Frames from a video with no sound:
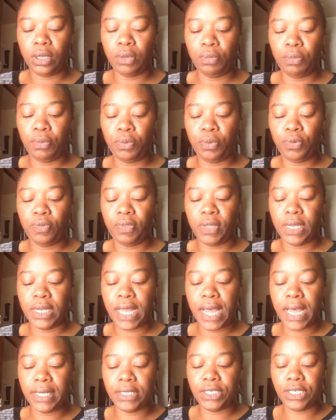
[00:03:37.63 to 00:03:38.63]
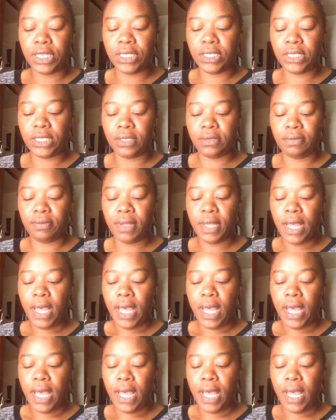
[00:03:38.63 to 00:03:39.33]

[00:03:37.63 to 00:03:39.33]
improve the digestive,